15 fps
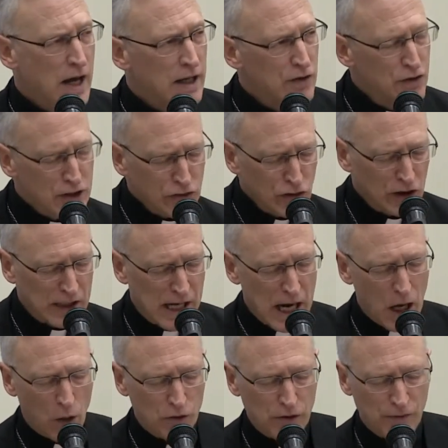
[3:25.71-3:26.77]
In this
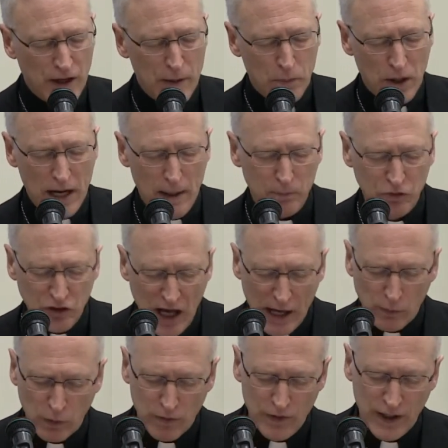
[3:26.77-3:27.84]
account of Abraham's
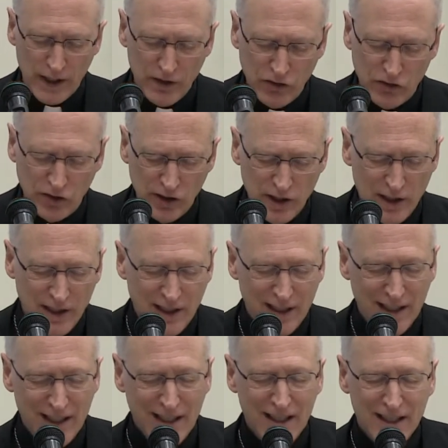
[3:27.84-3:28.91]
sacrifice,
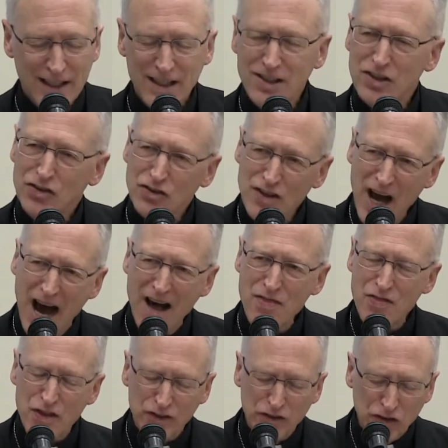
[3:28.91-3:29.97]
it is
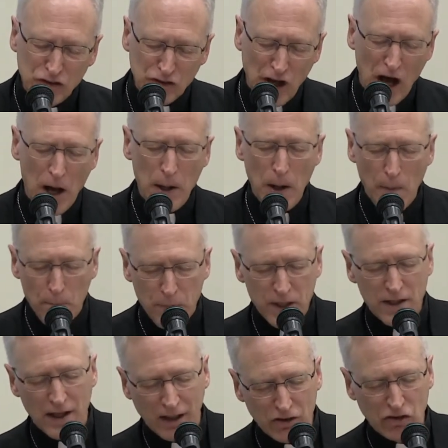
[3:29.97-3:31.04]
not the son
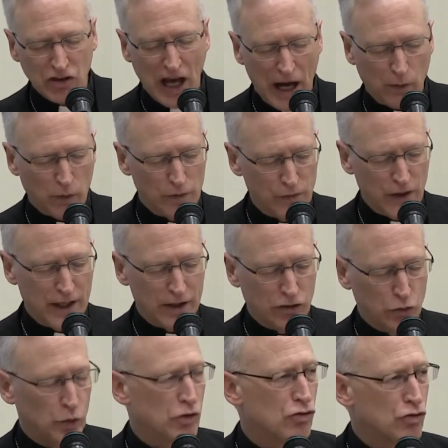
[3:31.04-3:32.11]
being
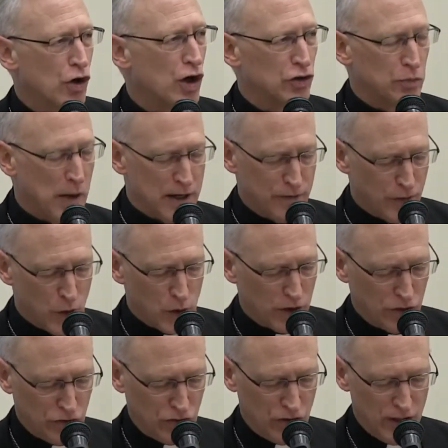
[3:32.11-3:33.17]
sacrificed which draws my
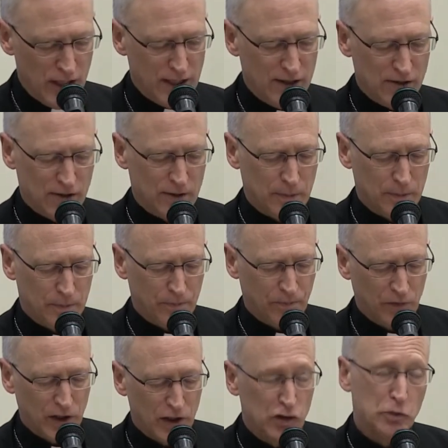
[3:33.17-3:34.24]
focus tonight,
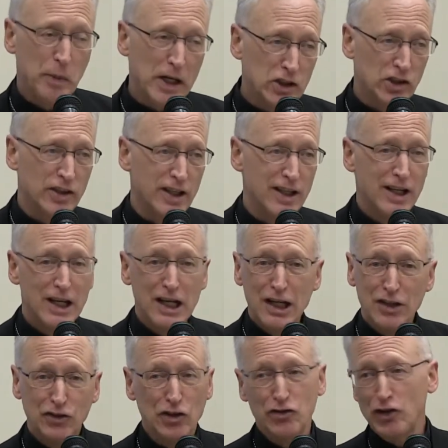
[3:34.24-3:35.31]
especially
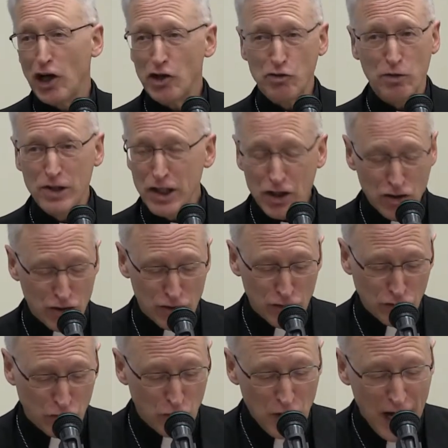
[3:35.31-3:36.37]
since our
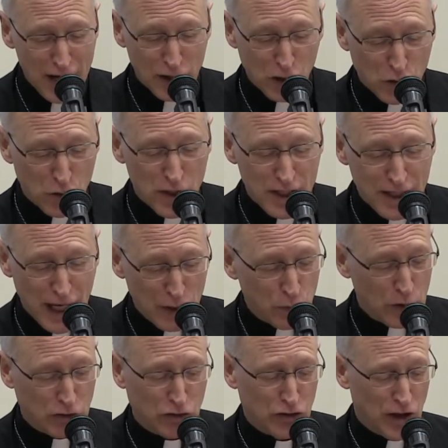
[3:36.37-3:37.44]
traditions do not agree on
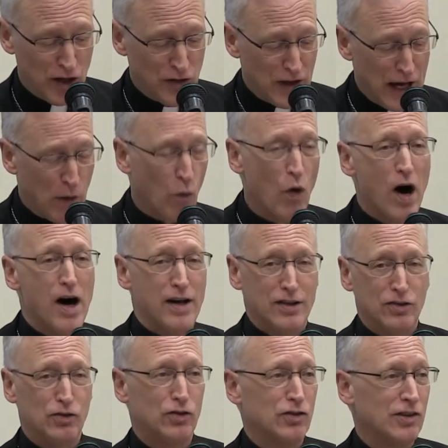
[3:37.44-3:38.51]
which son that
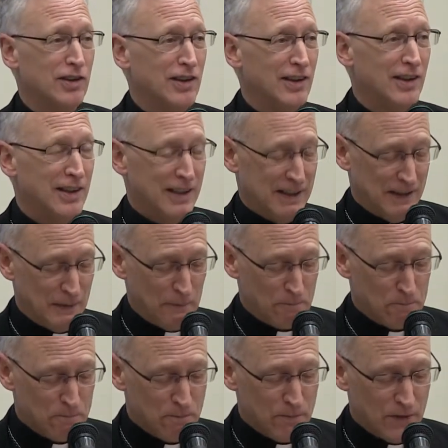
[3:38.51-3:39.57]
was.
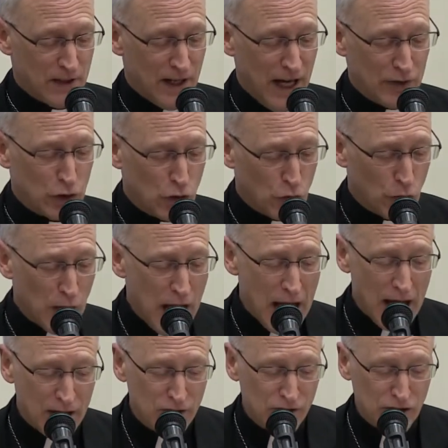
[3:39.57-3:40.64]
And the
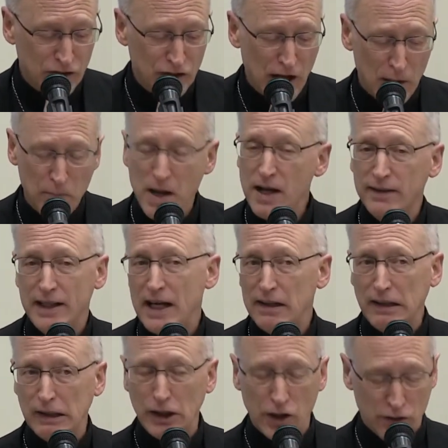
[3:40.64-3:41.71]
Quran does not make
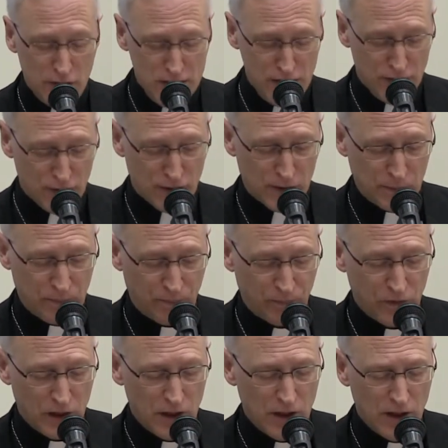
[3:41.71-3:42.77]
that clear either.
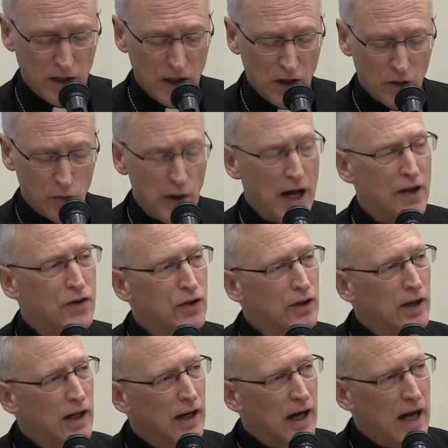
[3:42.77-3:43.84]

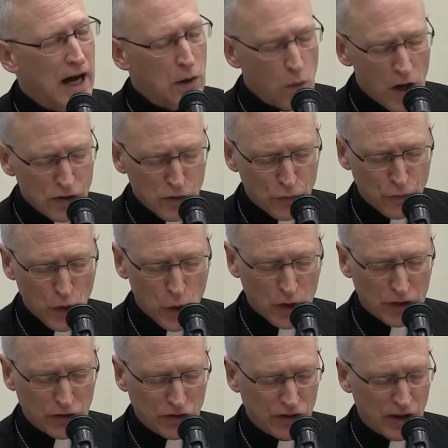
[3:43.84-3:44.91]
Rather, I want to
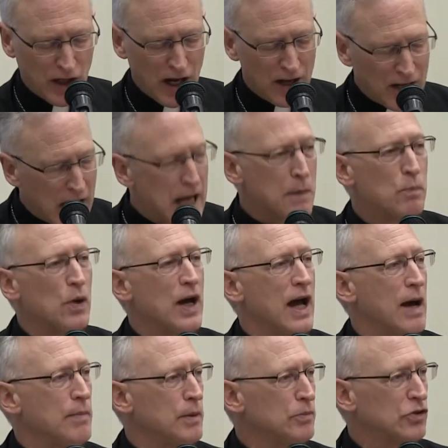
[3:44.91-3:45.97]
focus on
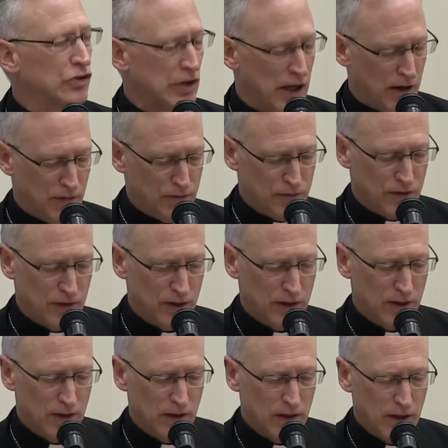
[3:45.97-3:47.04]
Abraham himself
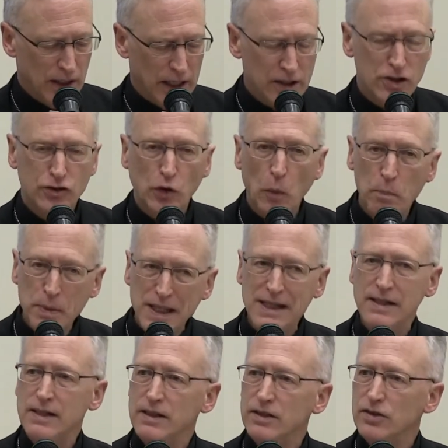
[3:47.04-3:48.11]
and his
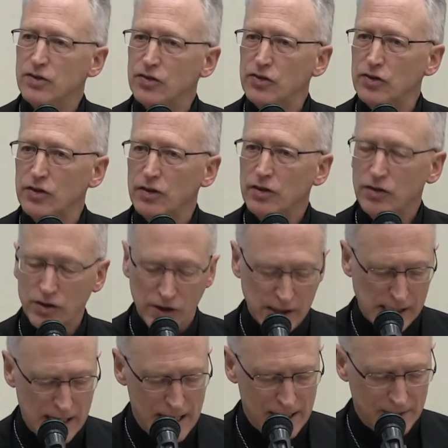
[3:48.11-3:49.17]
obedience to
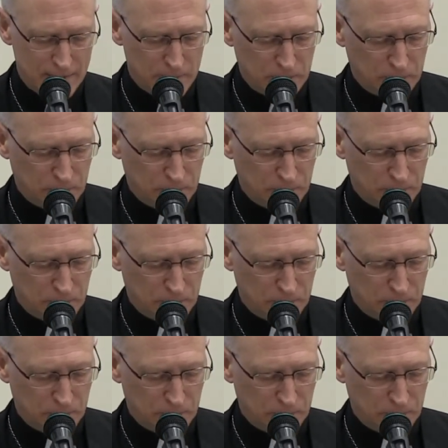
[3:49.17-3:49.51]
God.